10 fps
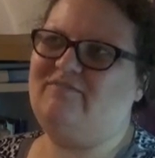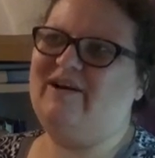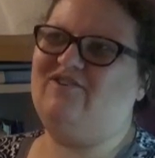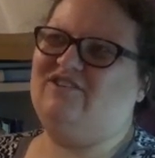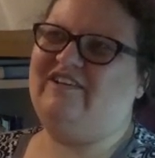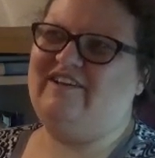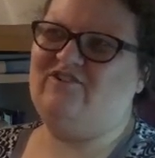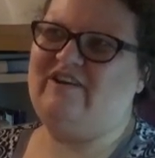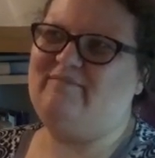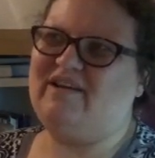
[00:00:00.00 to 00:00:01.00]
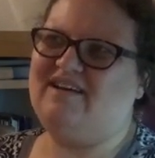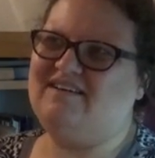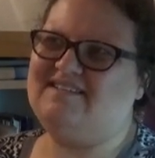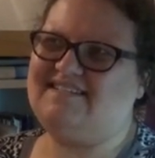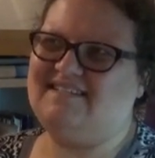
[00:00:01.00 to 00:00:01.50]
about Lahiri
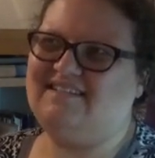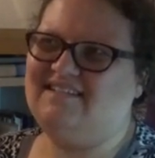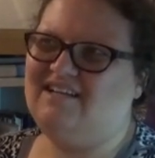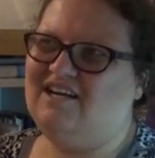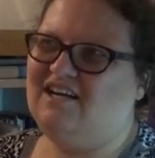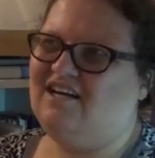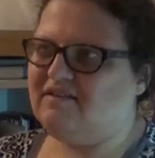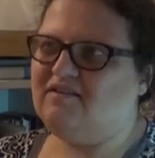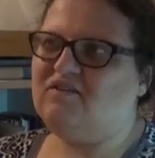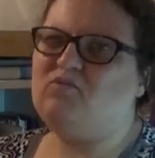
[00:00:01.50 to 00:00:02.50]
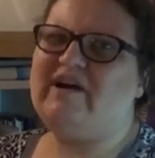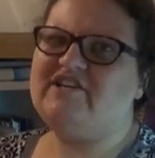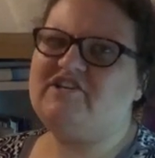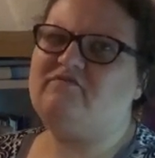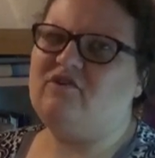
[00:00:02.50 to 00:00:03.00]
because uh, the way
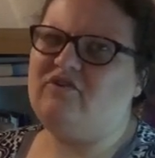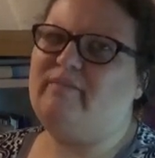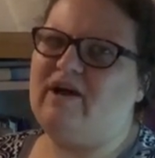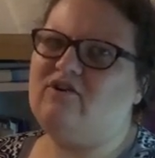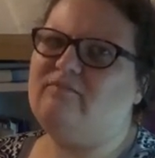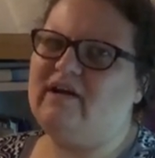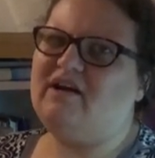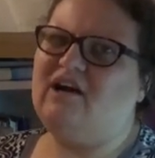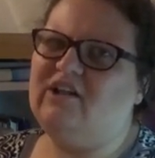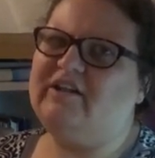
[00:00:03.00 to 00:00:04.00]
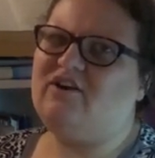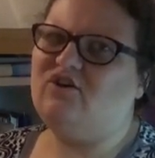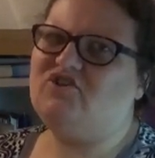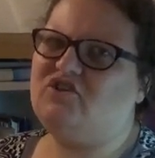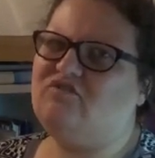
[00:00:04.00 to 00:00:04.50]
she wrote about her Bengali
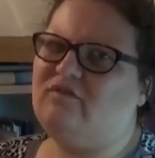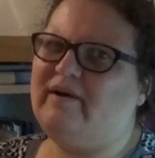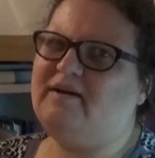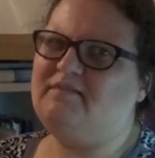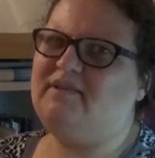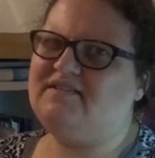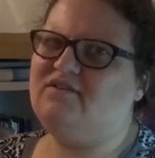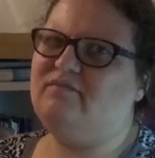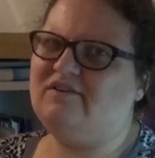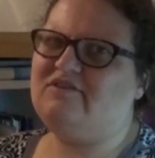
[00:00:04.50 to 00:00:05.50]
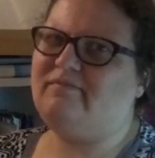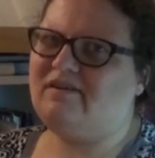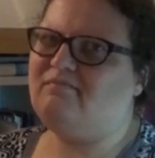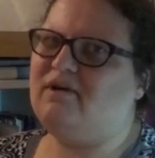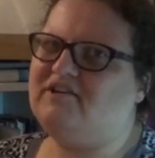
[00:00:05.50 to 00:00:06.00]
culture reminded me so much
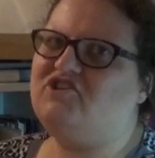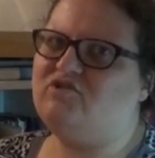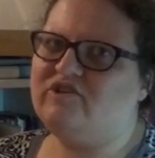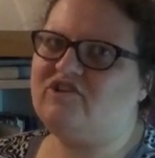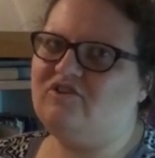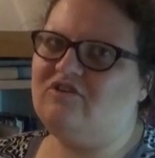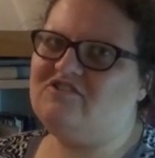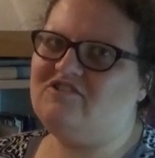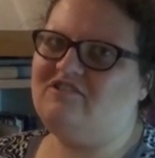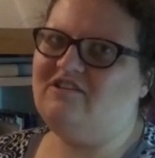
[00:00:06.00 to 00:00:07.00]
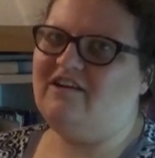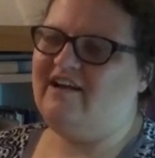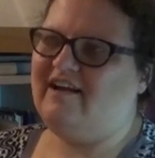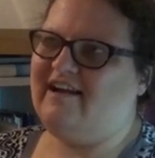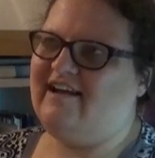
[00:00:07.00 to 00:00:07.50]
about my Jewish culture.
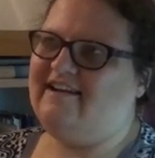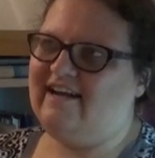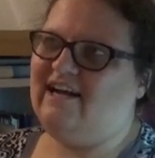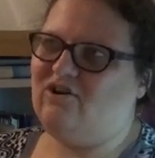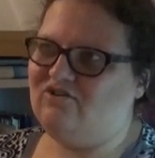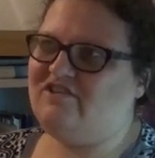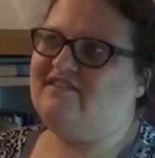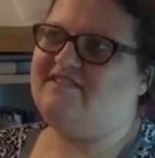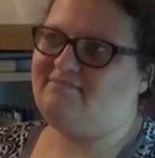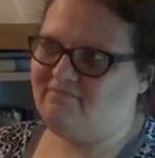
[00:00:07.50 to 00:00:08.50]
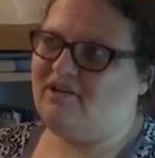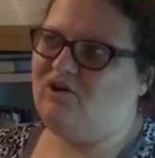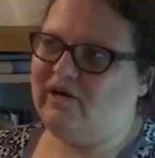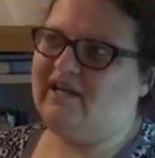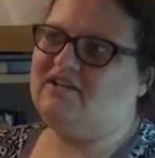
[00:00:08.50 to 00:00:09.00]
And now she's
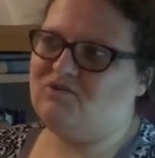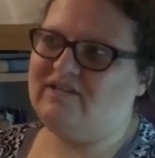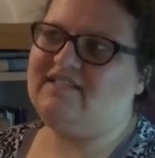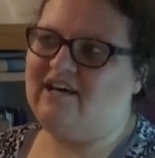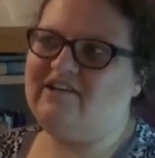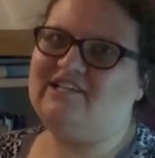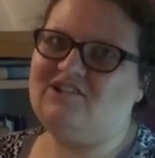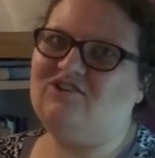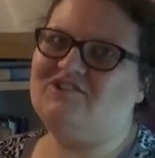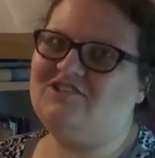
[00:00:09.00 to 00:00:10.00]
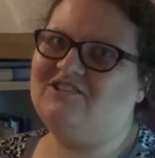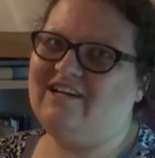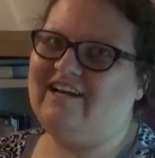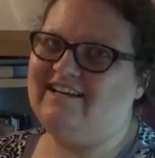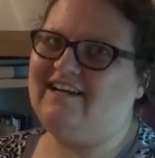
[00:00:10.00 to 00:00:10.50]
going into Italian culture,
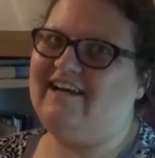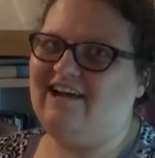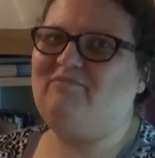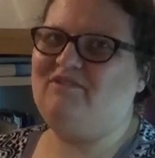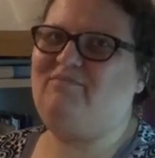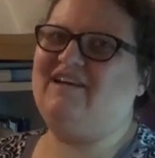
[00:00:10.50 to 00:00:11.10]
and I happen to be